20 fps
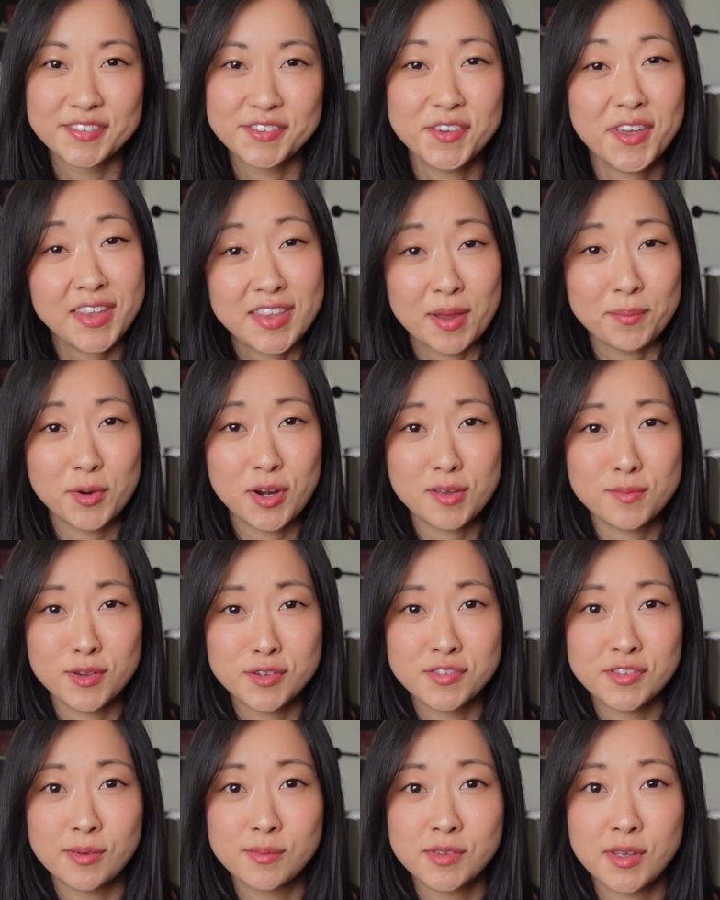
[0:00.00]
So yeah, that pretty much
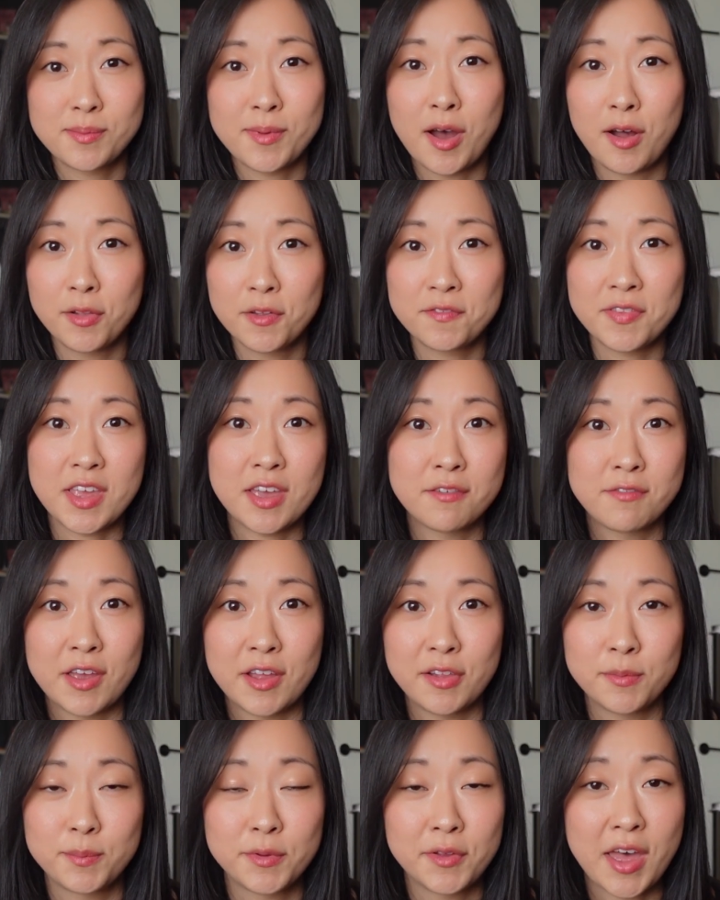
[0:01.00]
sums up all of the
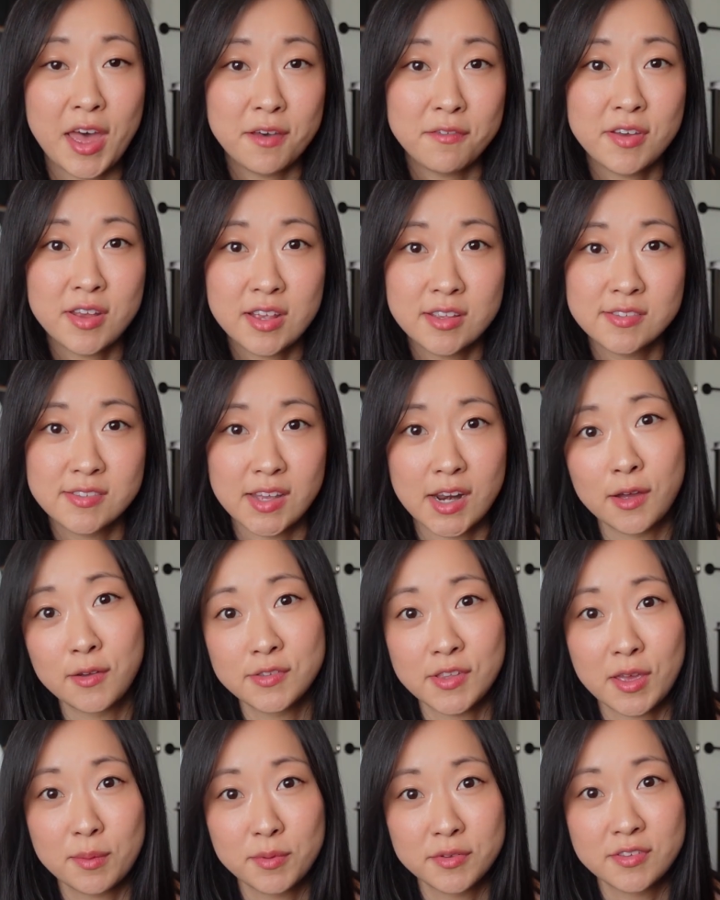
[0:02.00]
available evidence that I was
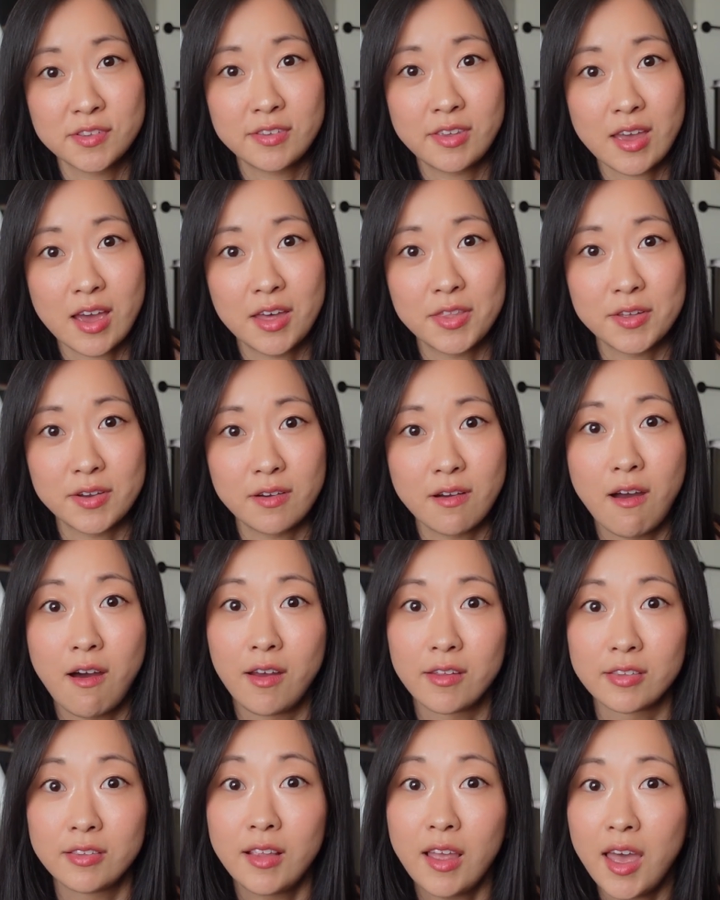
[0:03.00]
able to gather
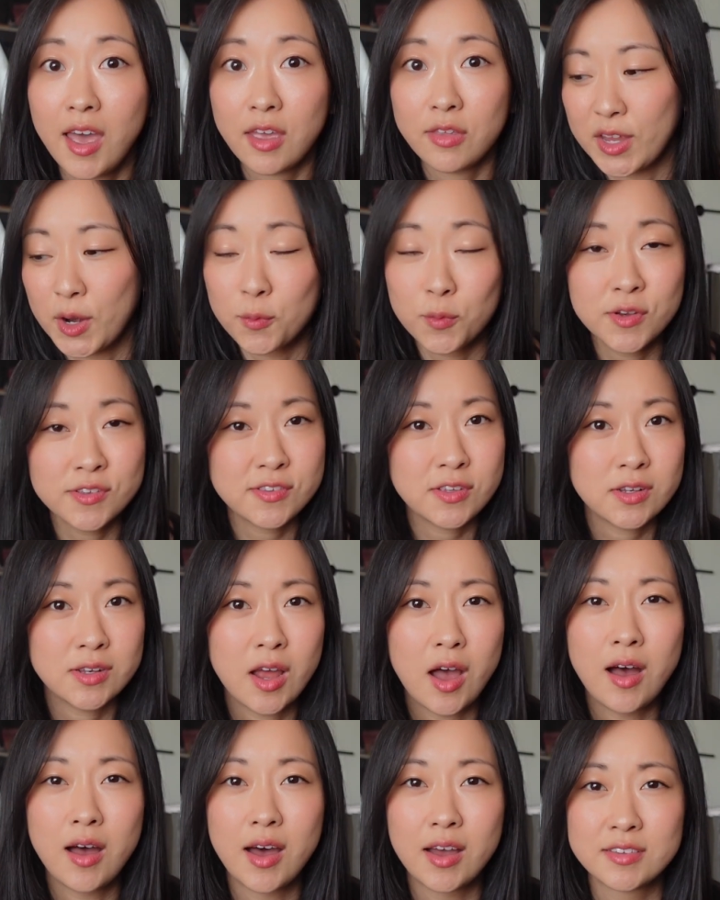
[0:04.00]
online. There wasn't
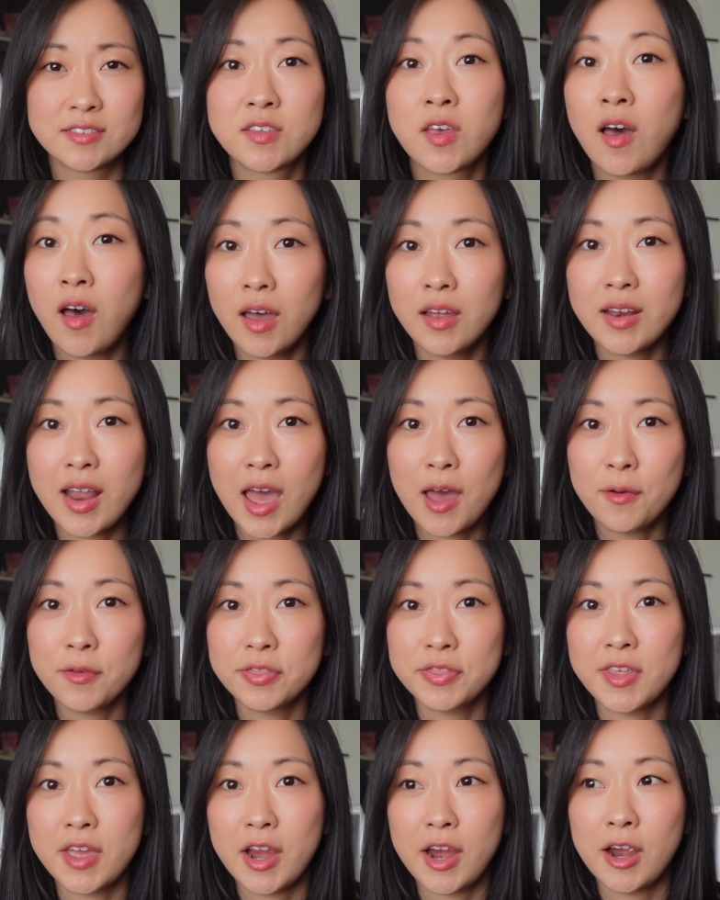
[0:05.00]
a ton
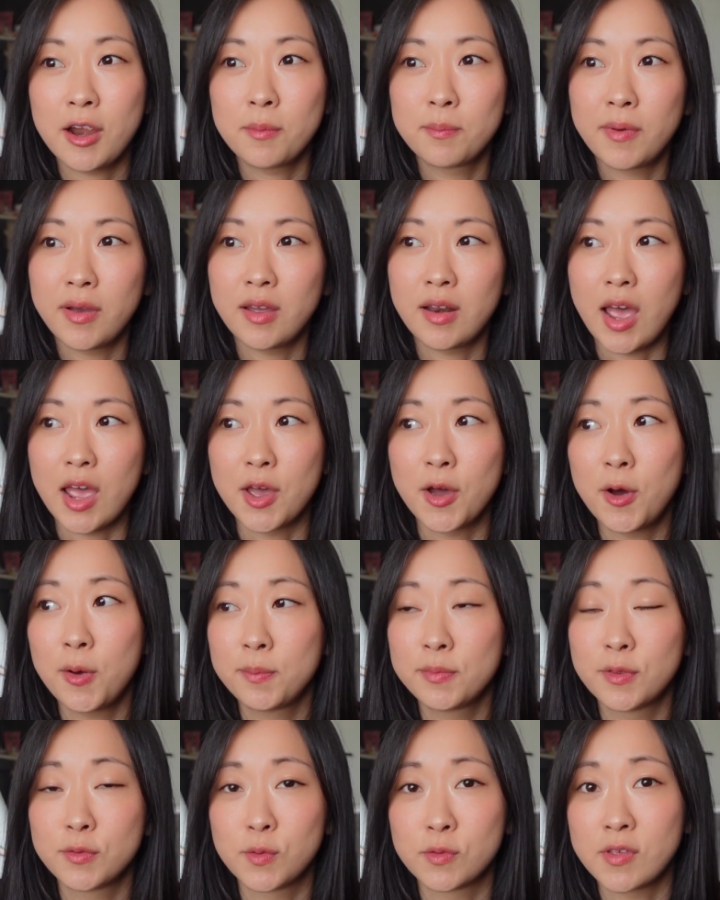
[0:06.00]
out there, but I
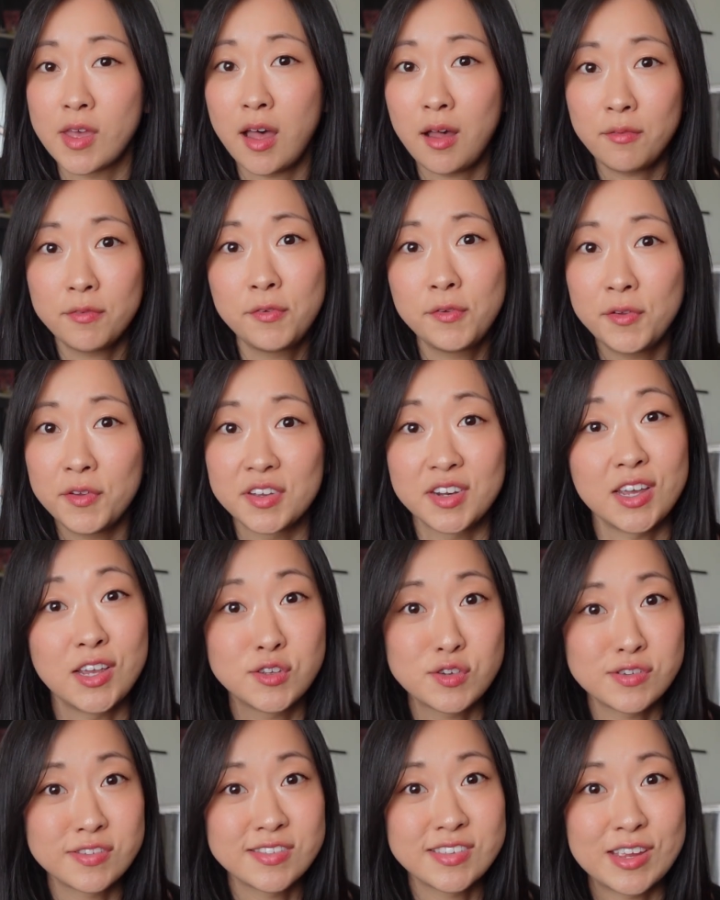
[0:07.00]
hope this was helpful and
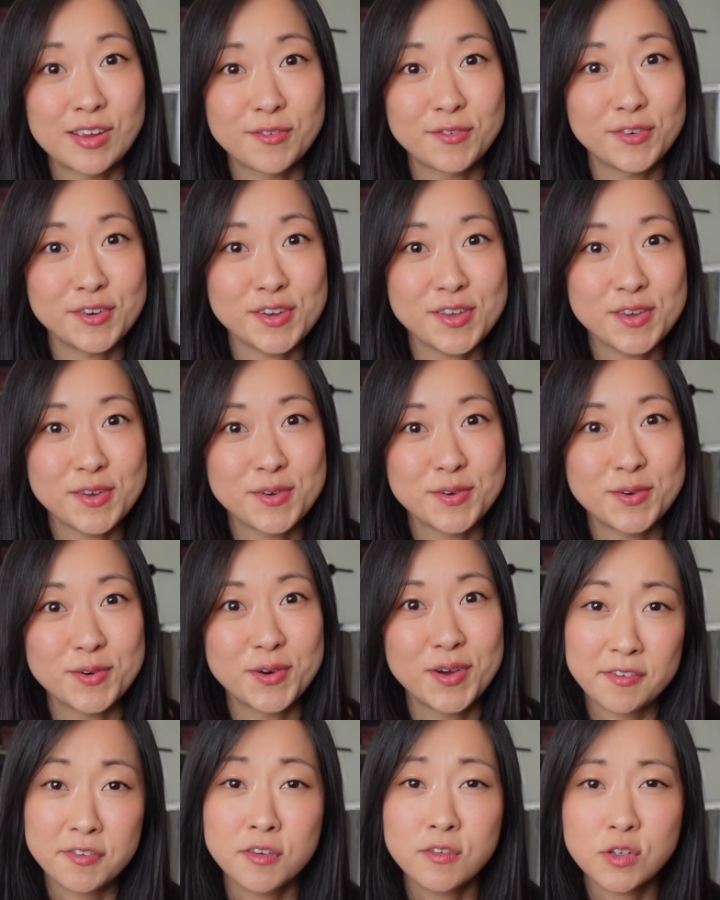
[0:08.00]
interesting for you.
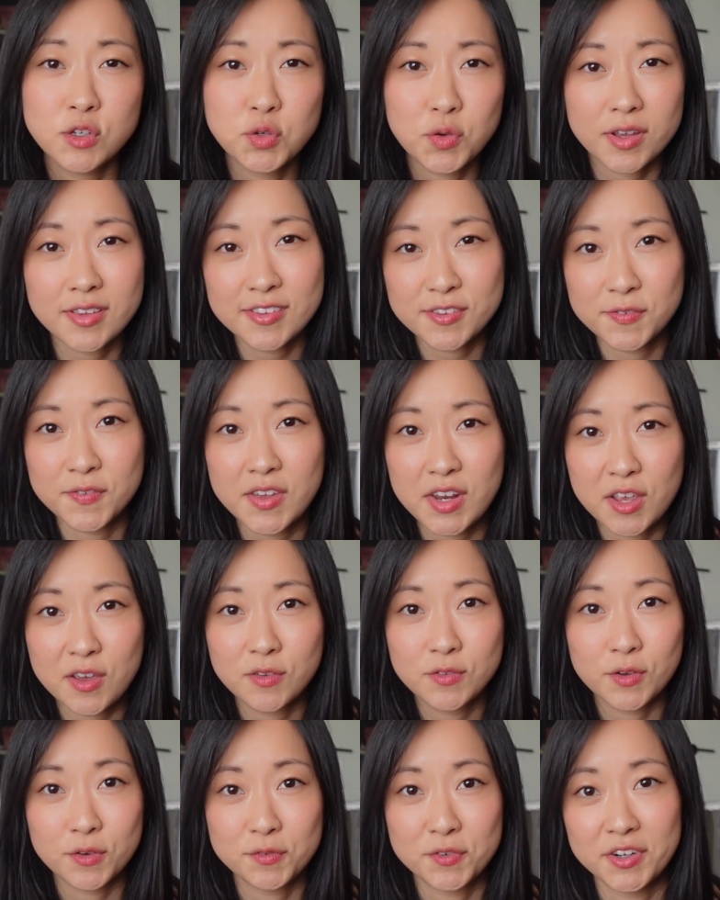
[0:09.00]
If you enjoyed this video, don't